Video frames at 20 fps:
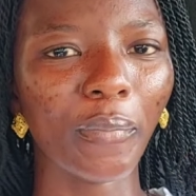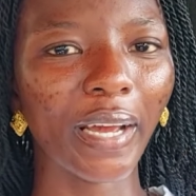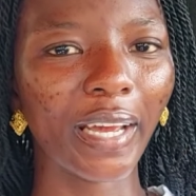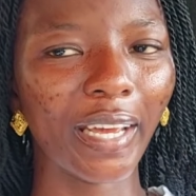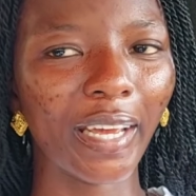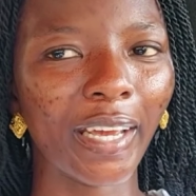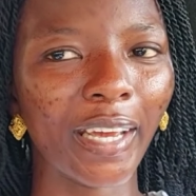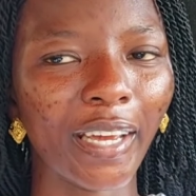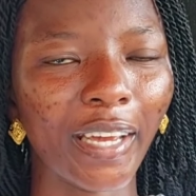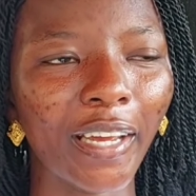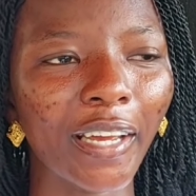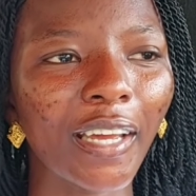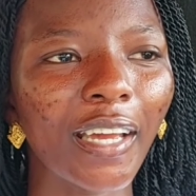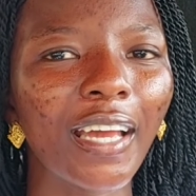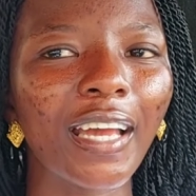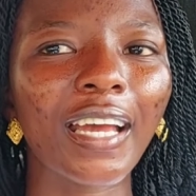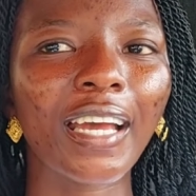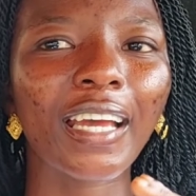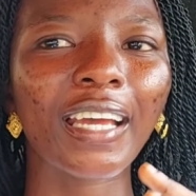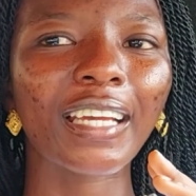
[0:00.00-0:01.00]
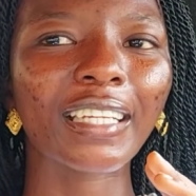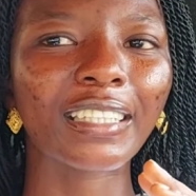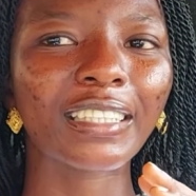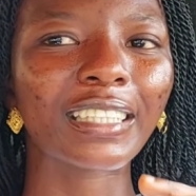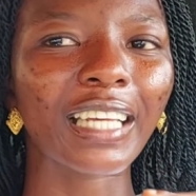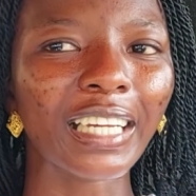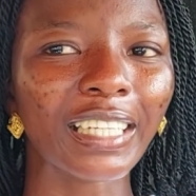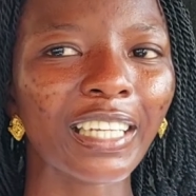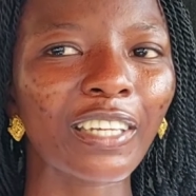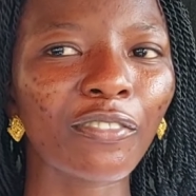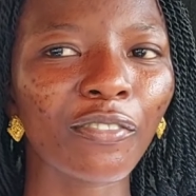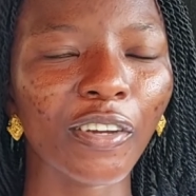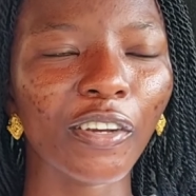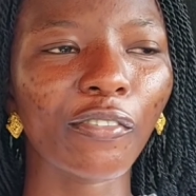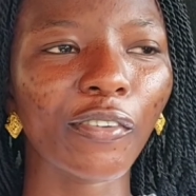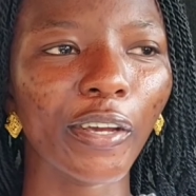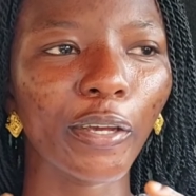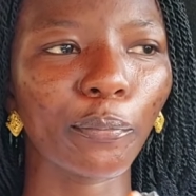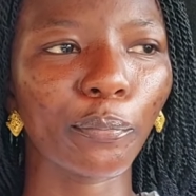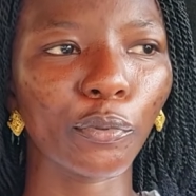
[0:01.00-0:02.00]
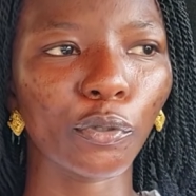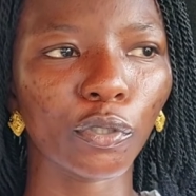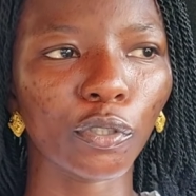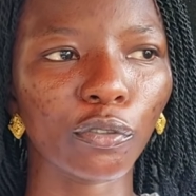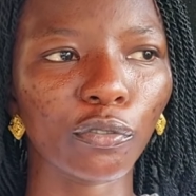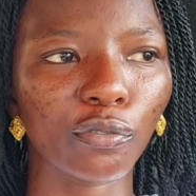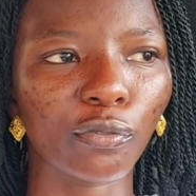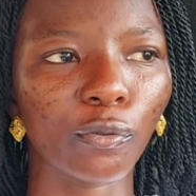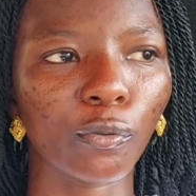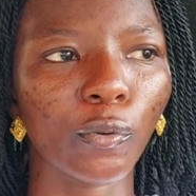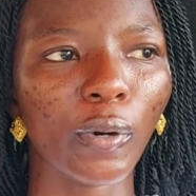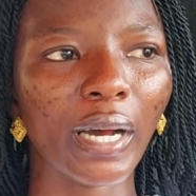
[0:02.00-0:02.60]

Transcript: my hair. It is actually very, very beautiful,